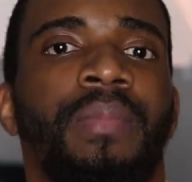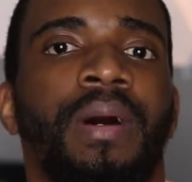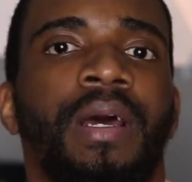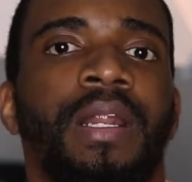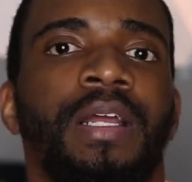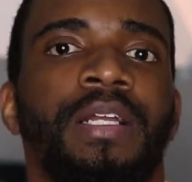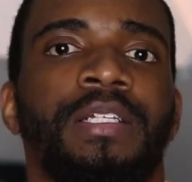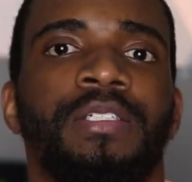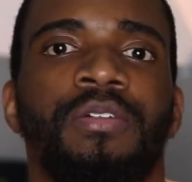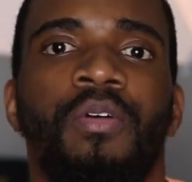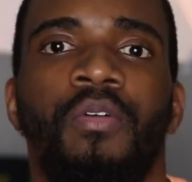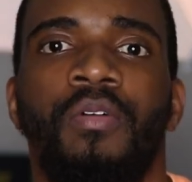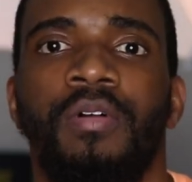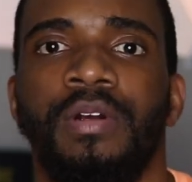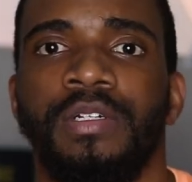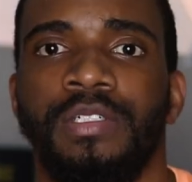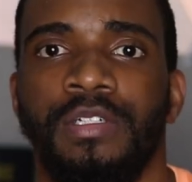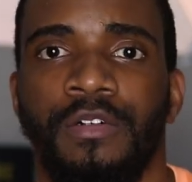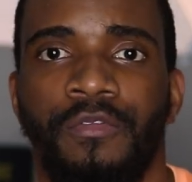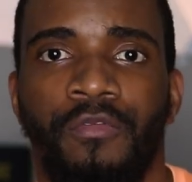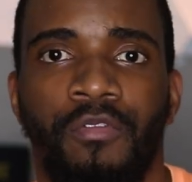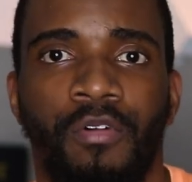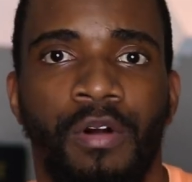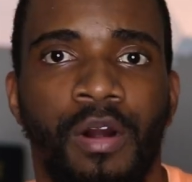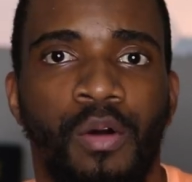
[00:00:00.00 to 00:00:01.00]
money towards
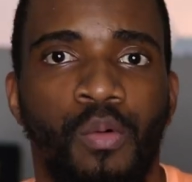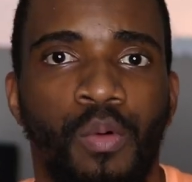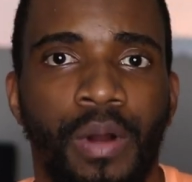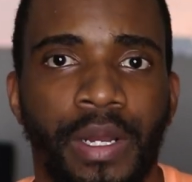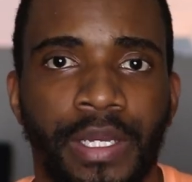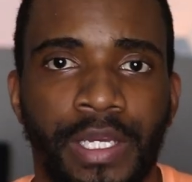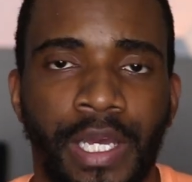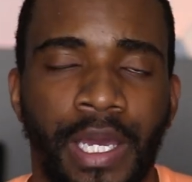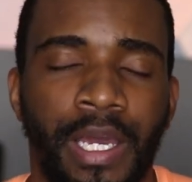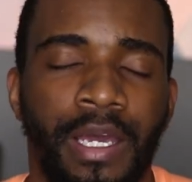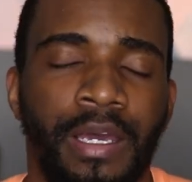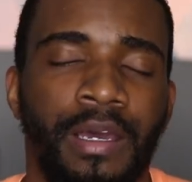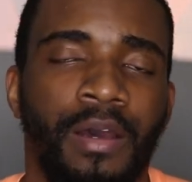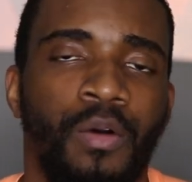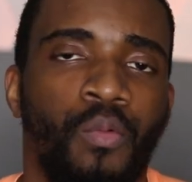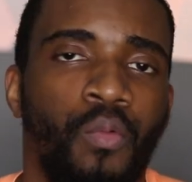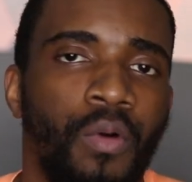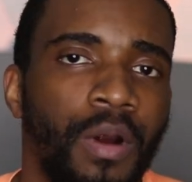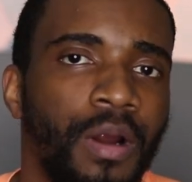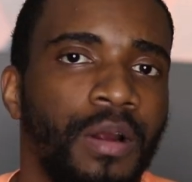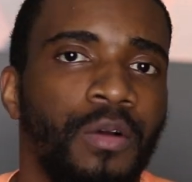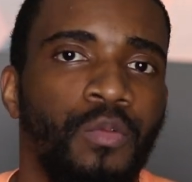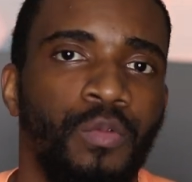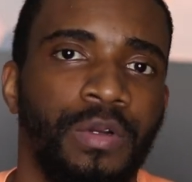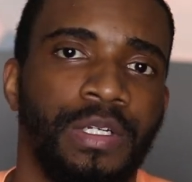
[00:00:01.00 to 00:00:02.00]
your 401k at
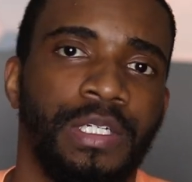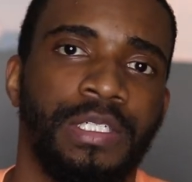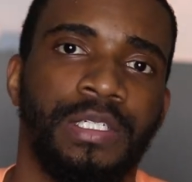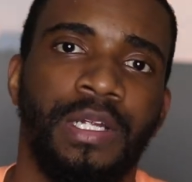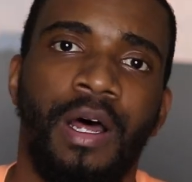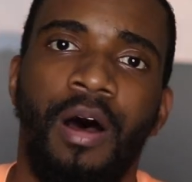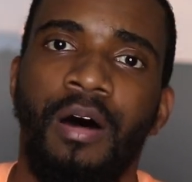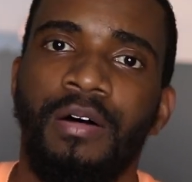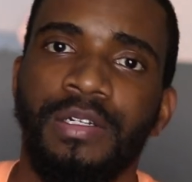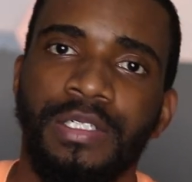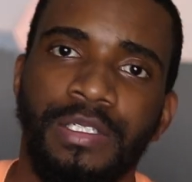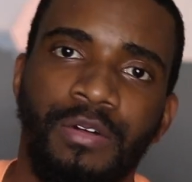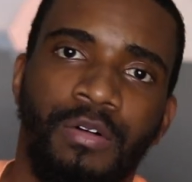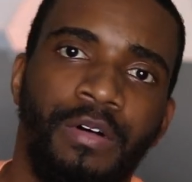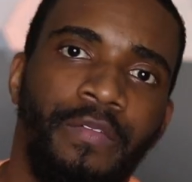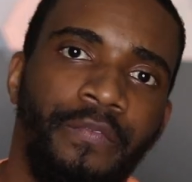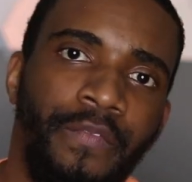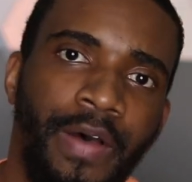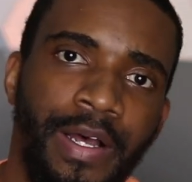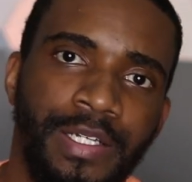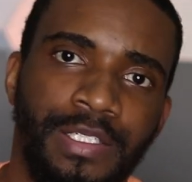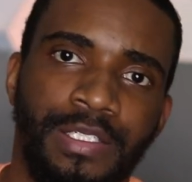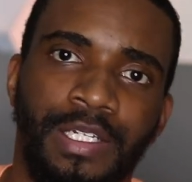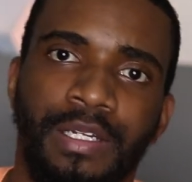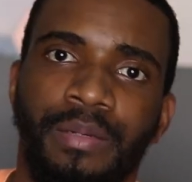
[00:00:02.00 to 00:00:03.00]
work, which is also
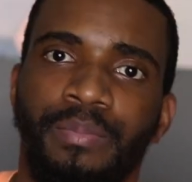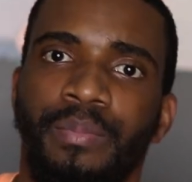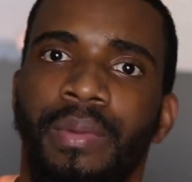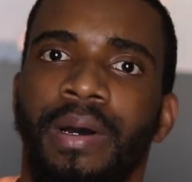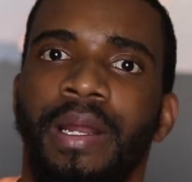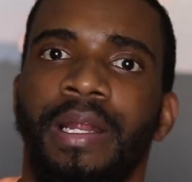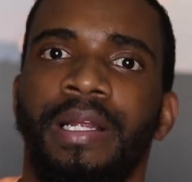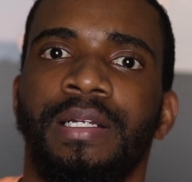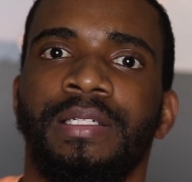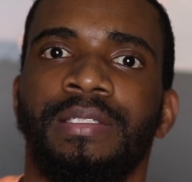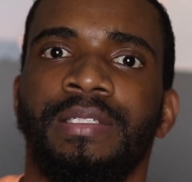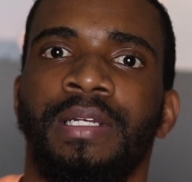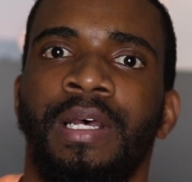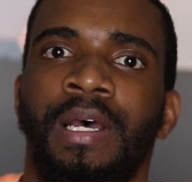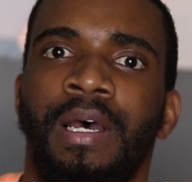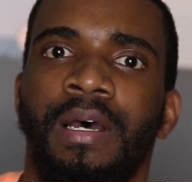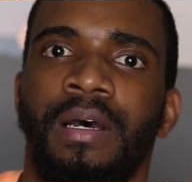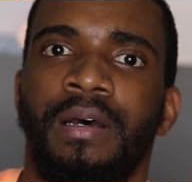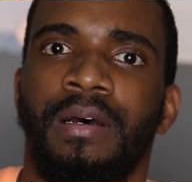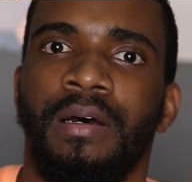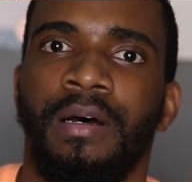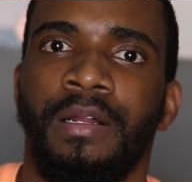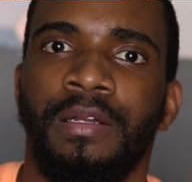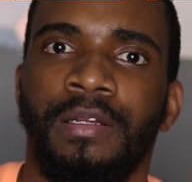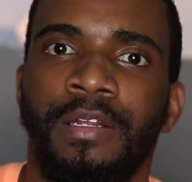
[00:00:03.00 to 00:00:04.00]
investing, but it's
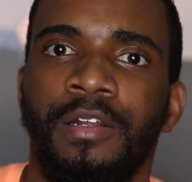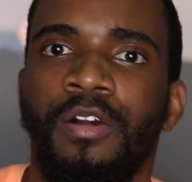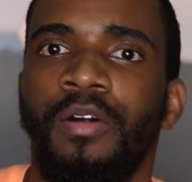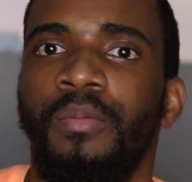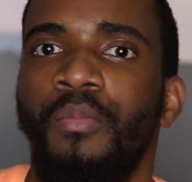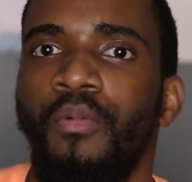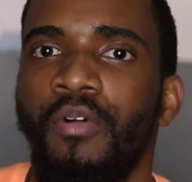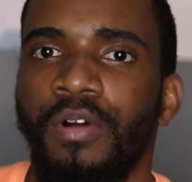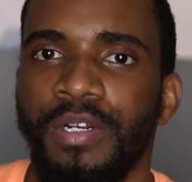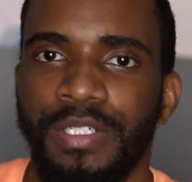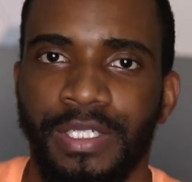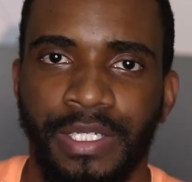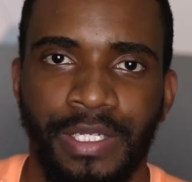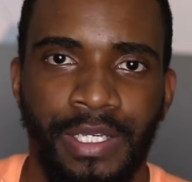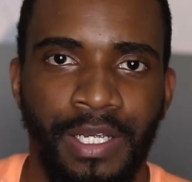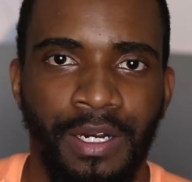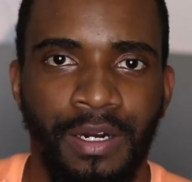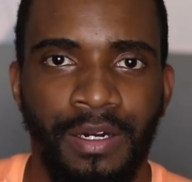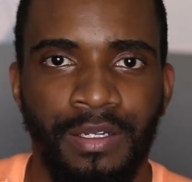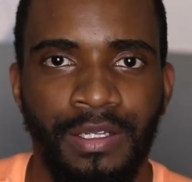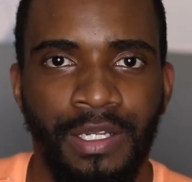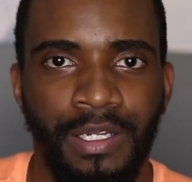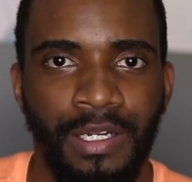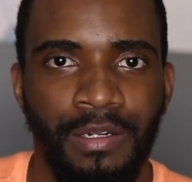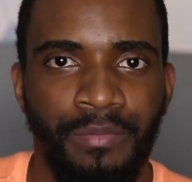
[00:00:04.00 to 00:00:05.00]
a little more
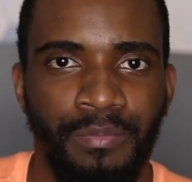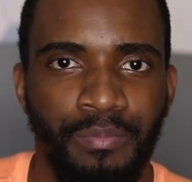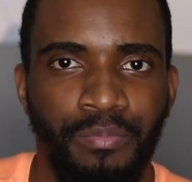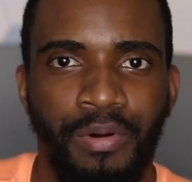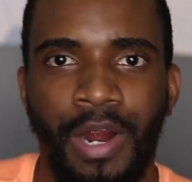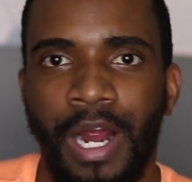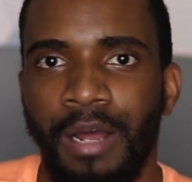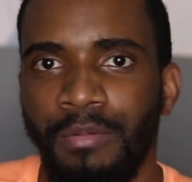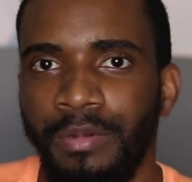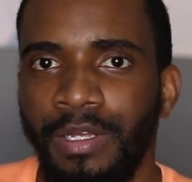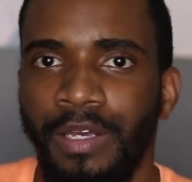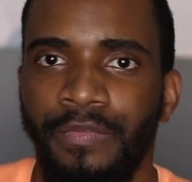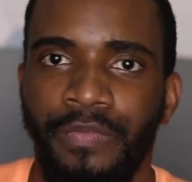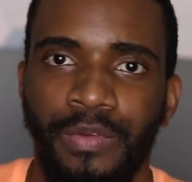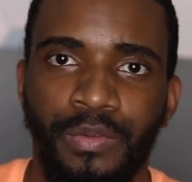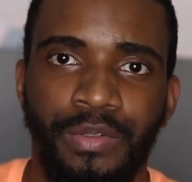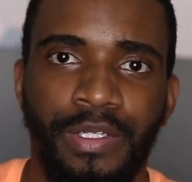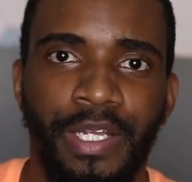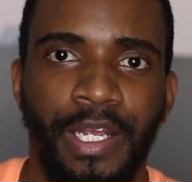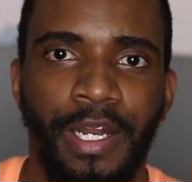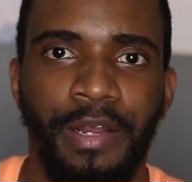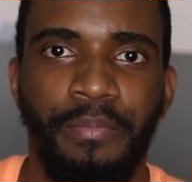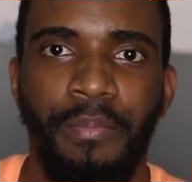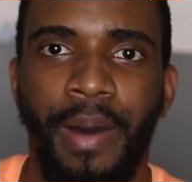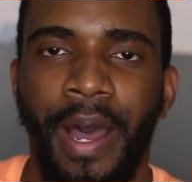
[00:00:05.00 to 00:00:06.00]
secure than probably if you
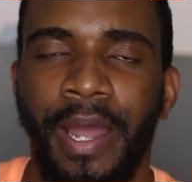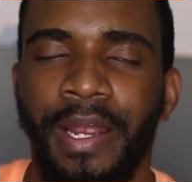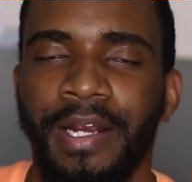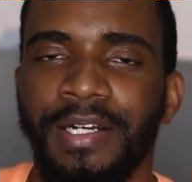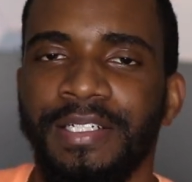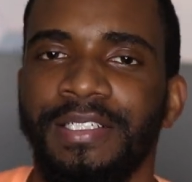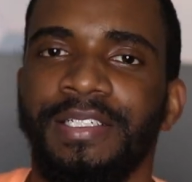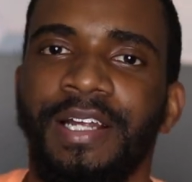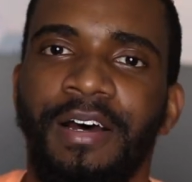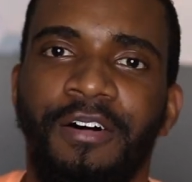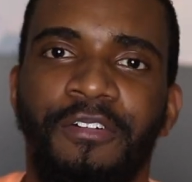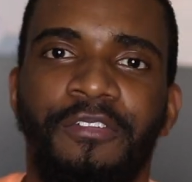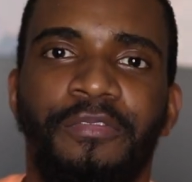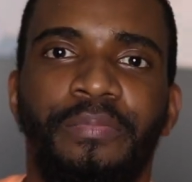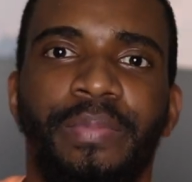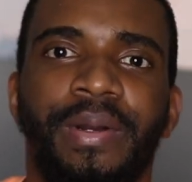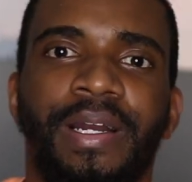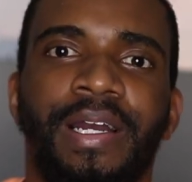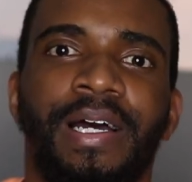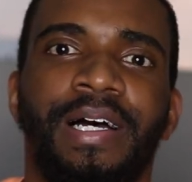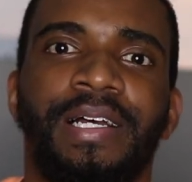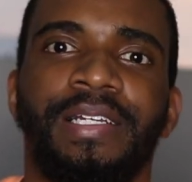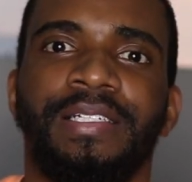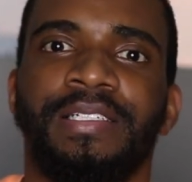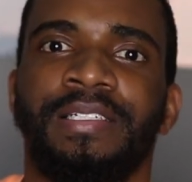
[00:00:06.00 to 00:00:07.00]
did it by yourself
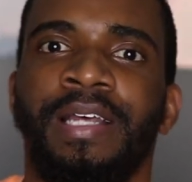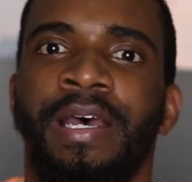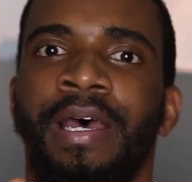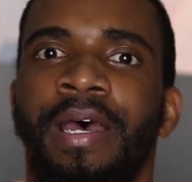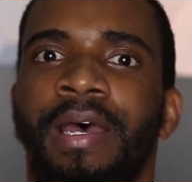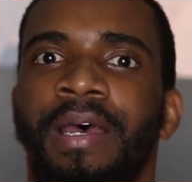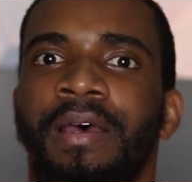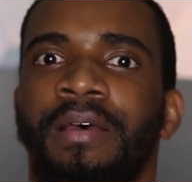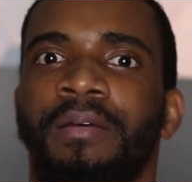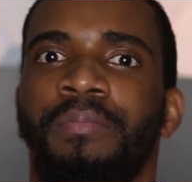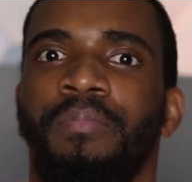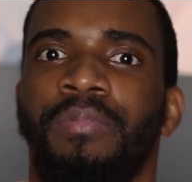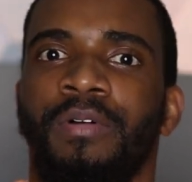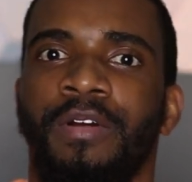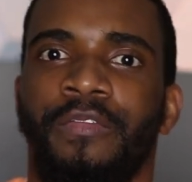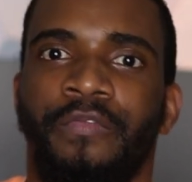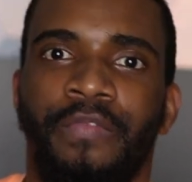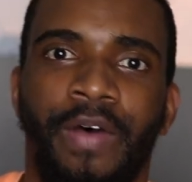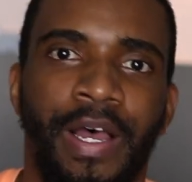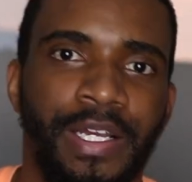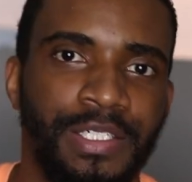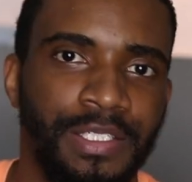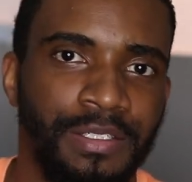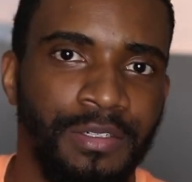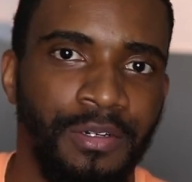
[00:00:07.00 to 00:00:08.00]
because
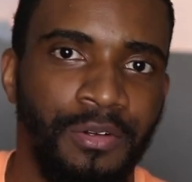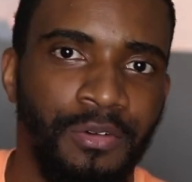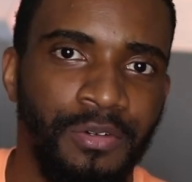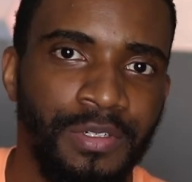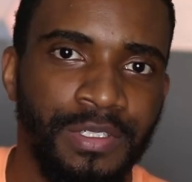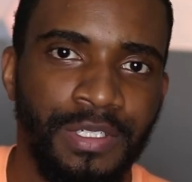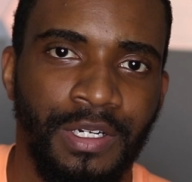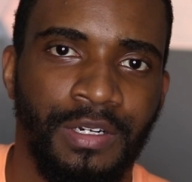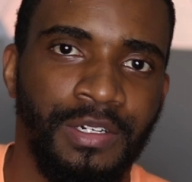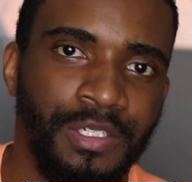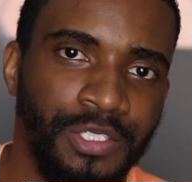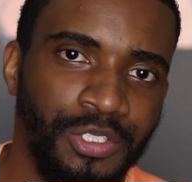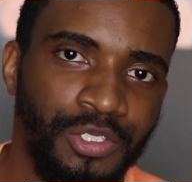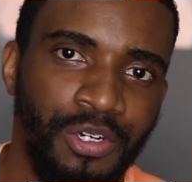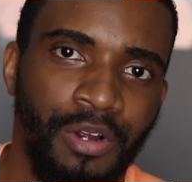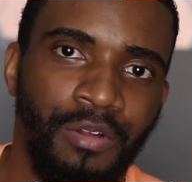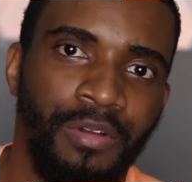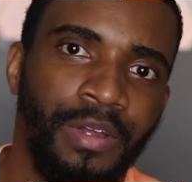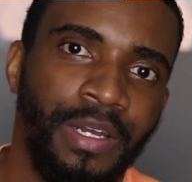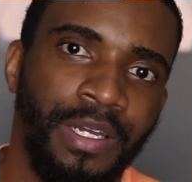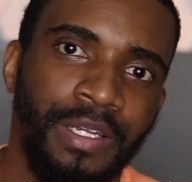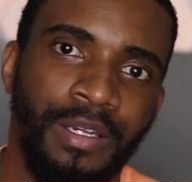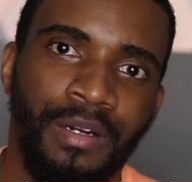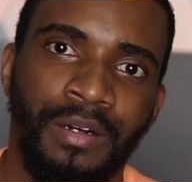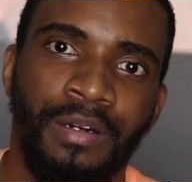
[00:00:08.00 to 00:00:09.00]
professionals are
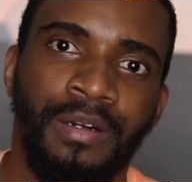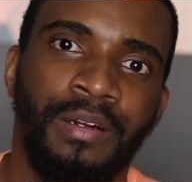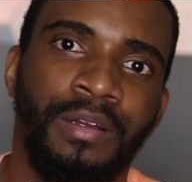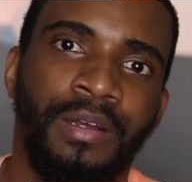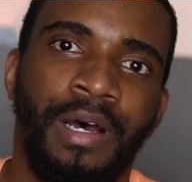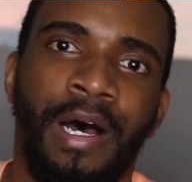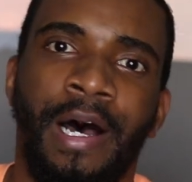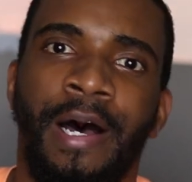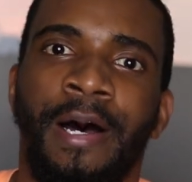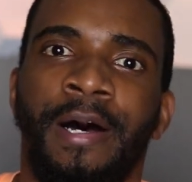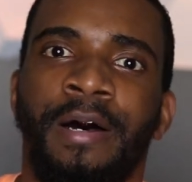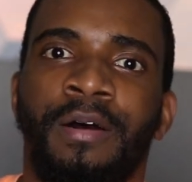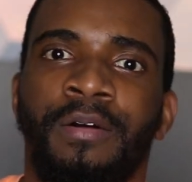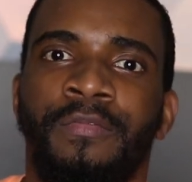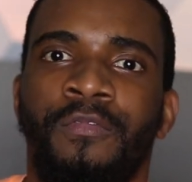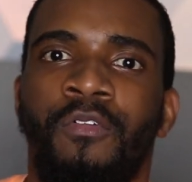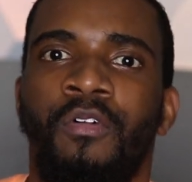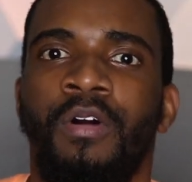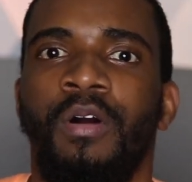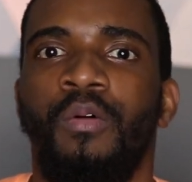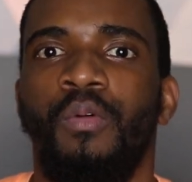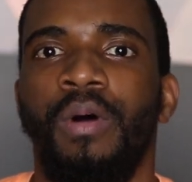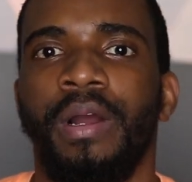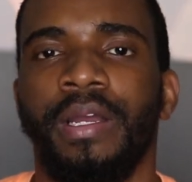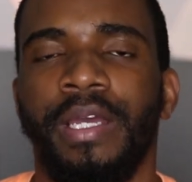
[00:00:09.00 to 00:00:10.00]
controlling your uh,
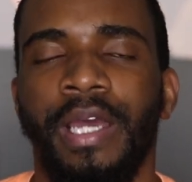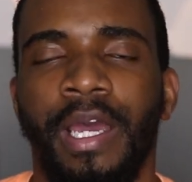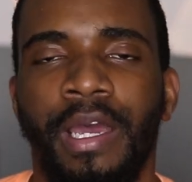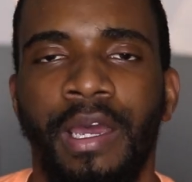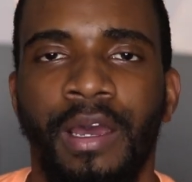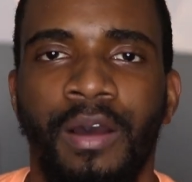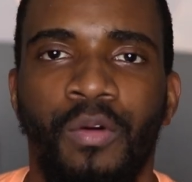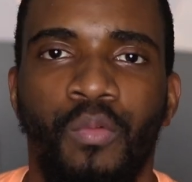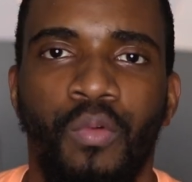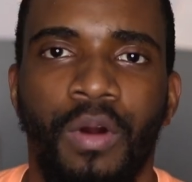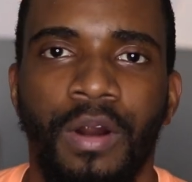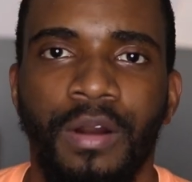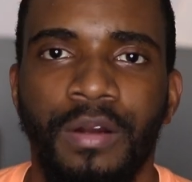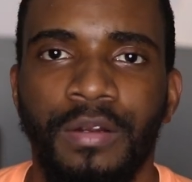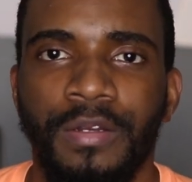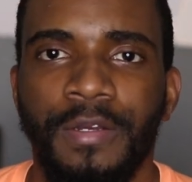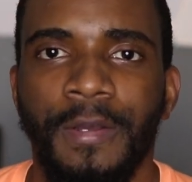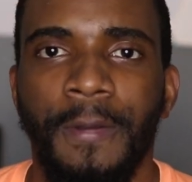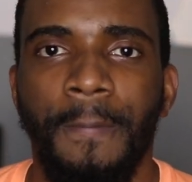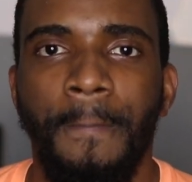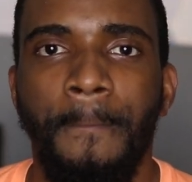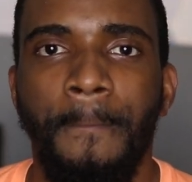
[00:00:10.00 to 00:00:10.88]
401k at work.